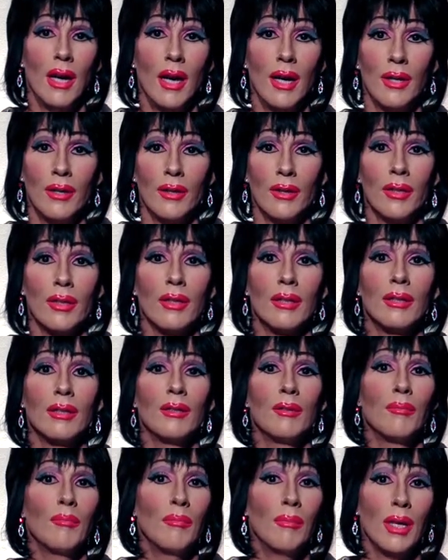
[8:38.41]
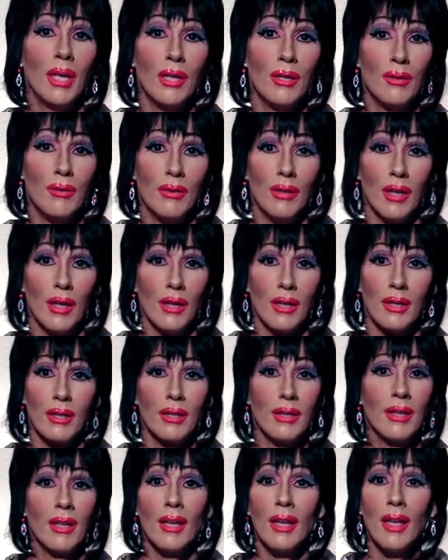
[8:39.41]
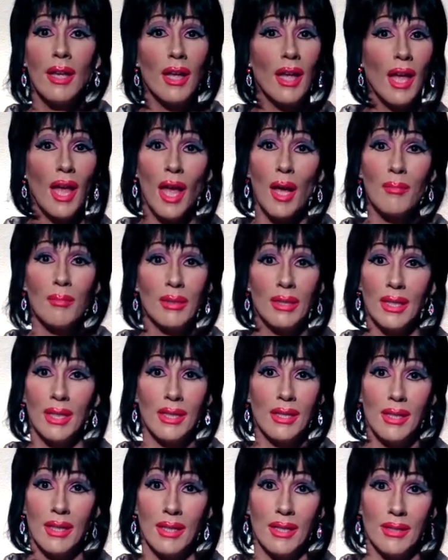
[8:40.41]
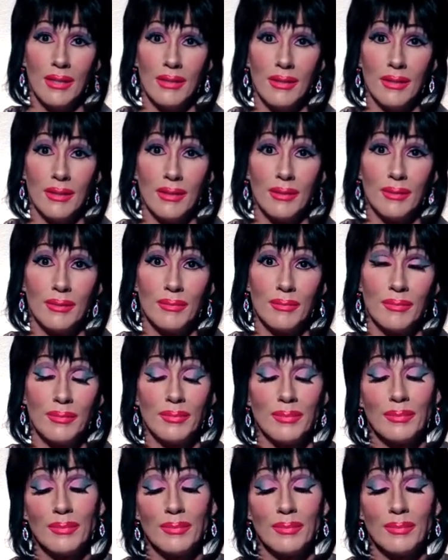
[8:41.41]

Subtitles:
honored matriarch, Emily Dickinson.